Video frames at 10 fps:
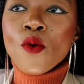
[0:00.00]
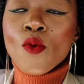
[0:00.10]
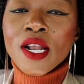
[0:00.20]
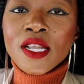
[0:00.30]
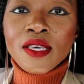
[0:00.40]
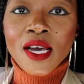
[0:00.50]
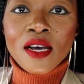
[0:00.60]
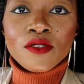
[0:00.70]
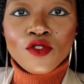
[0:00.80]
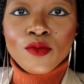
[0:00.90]
when the
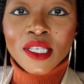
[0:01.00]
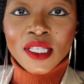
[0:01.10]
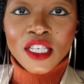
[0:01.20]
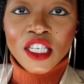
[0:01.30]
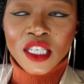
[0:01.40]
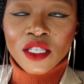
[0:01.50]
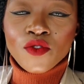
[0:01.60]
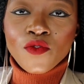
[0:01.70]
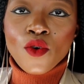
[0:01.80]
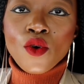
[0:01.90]
customer
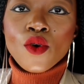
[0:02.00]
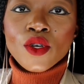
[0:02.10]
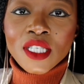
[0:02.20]
searches for